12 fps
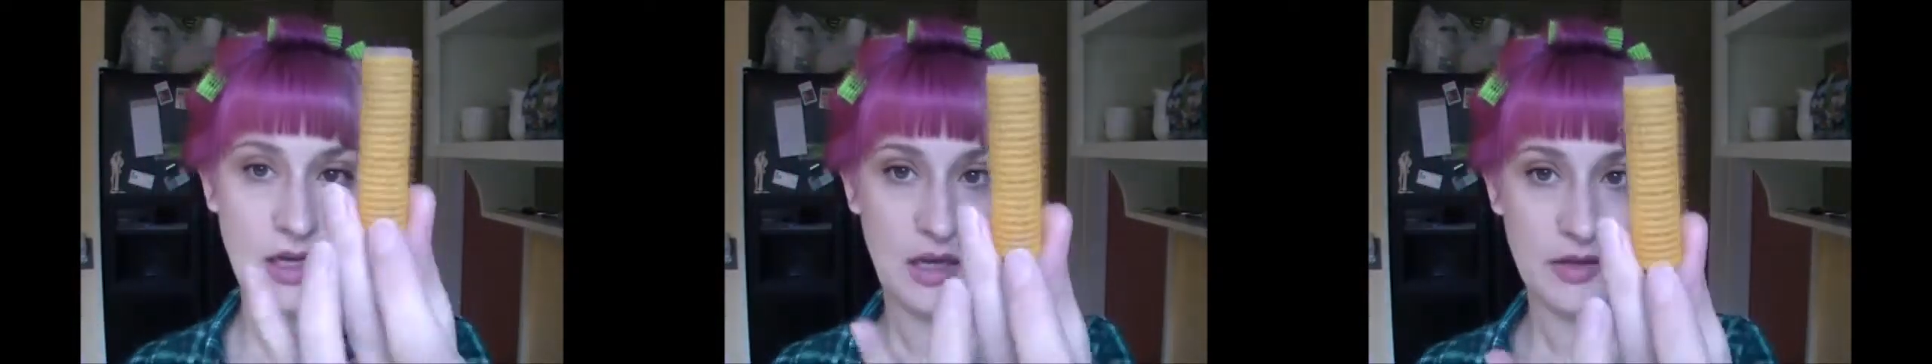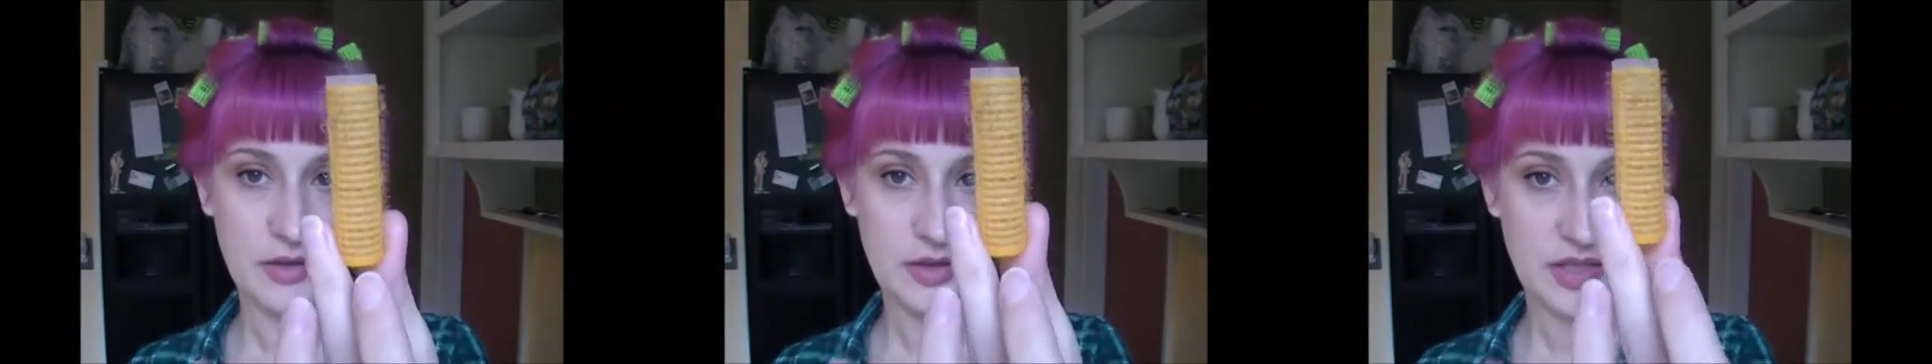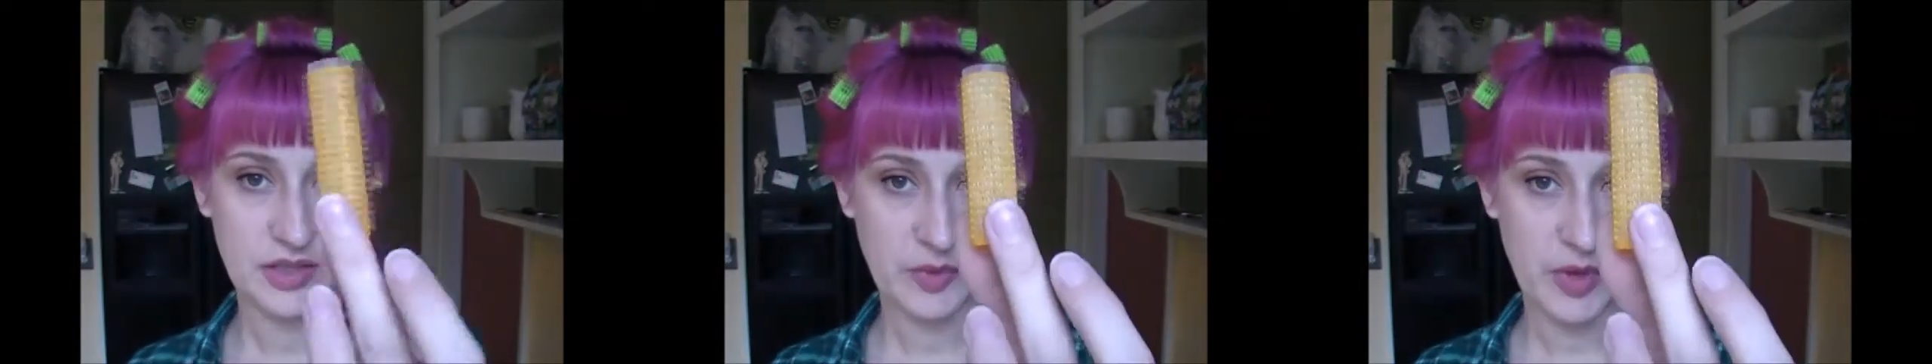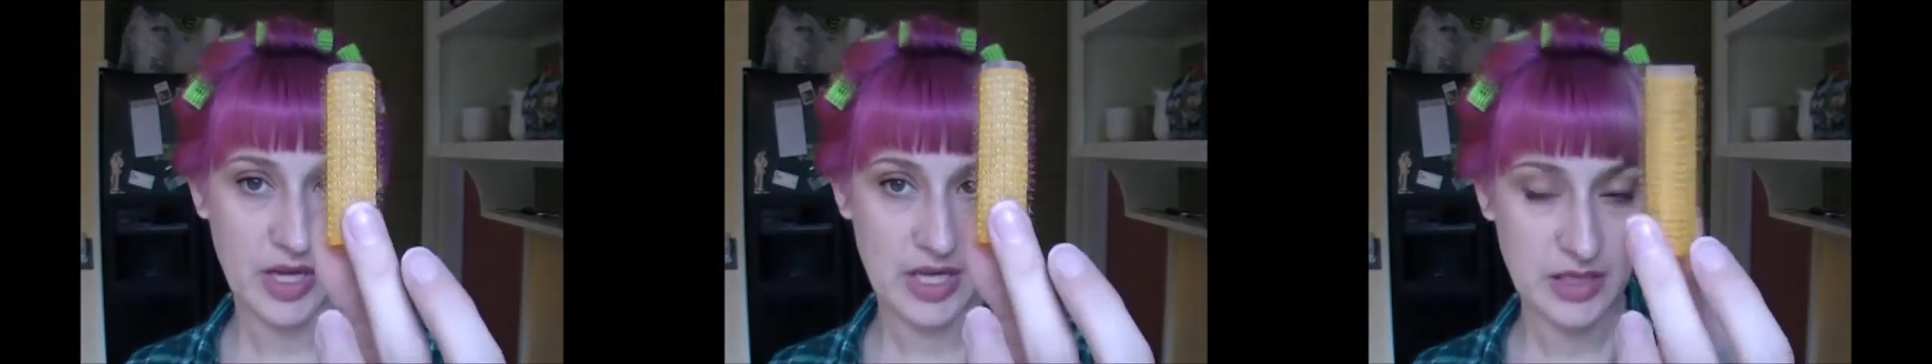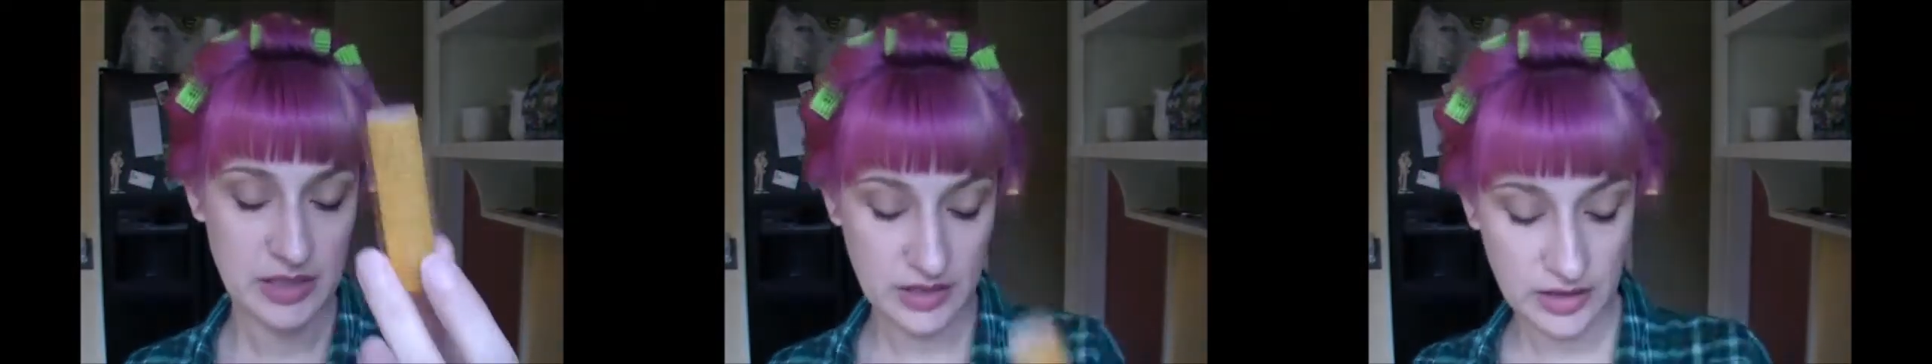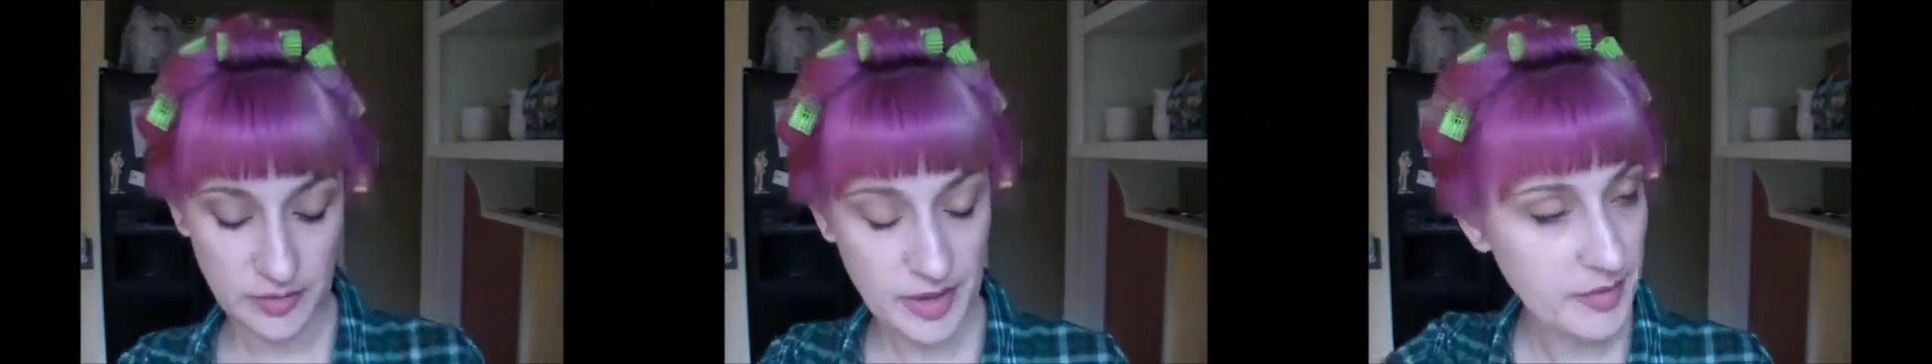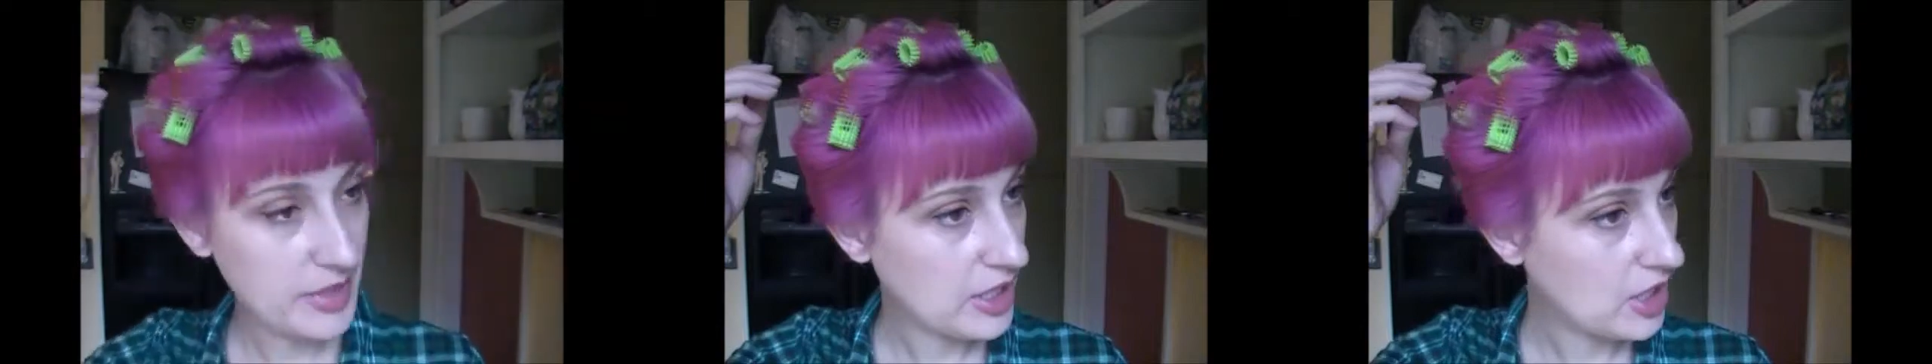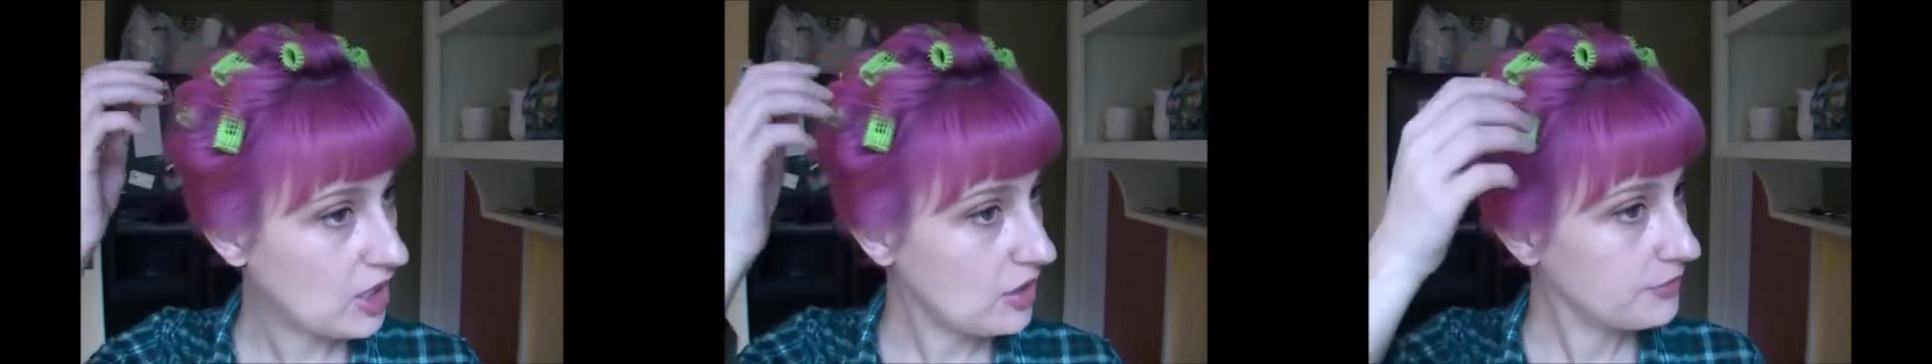And there's this one, it's a little bit
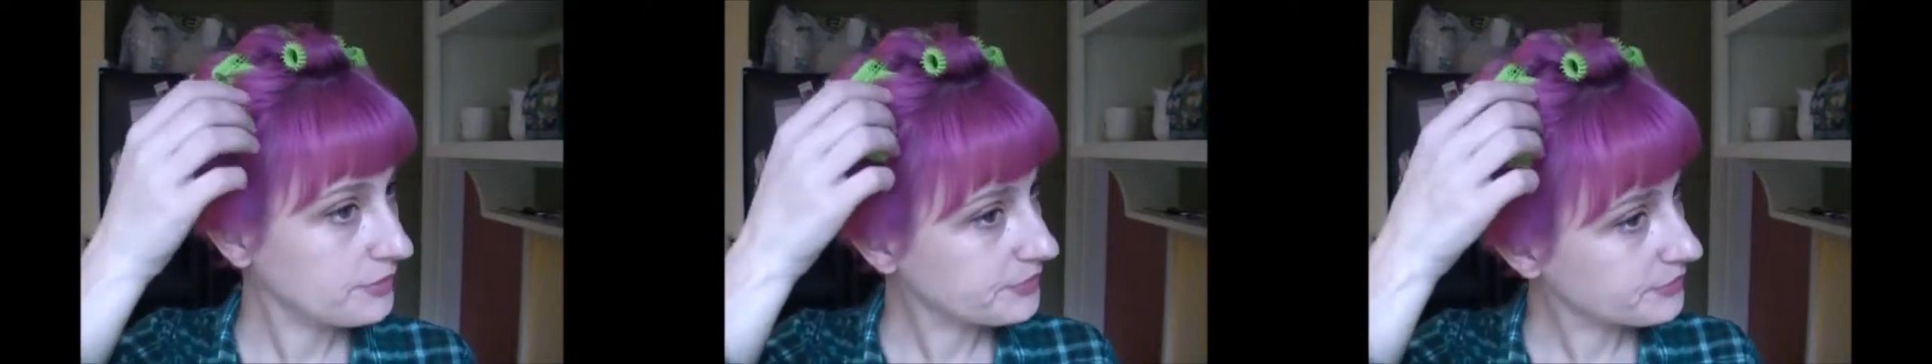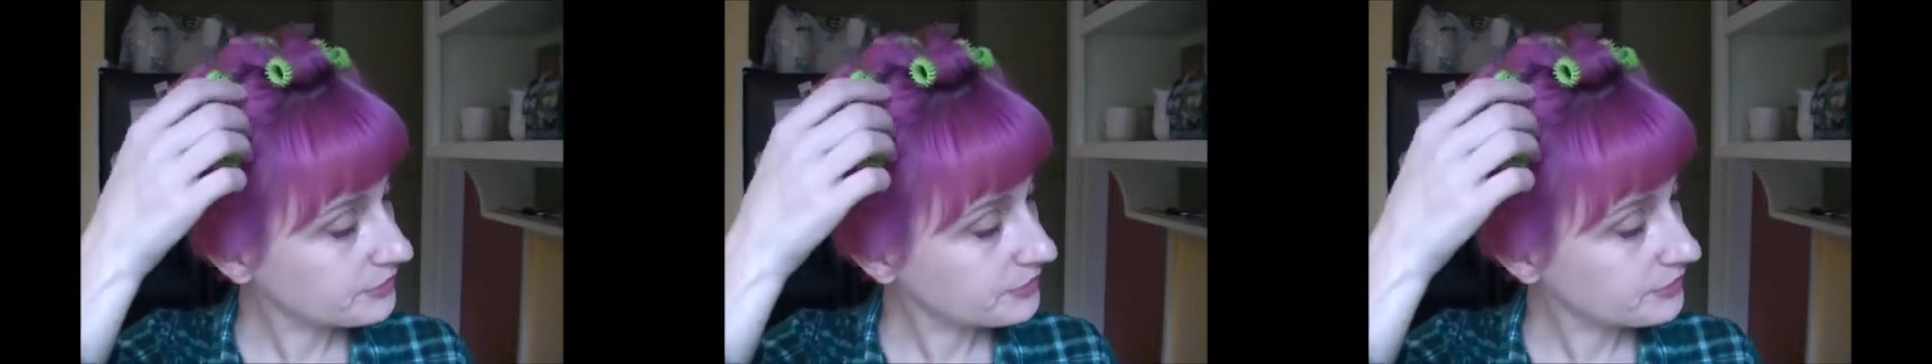bigger.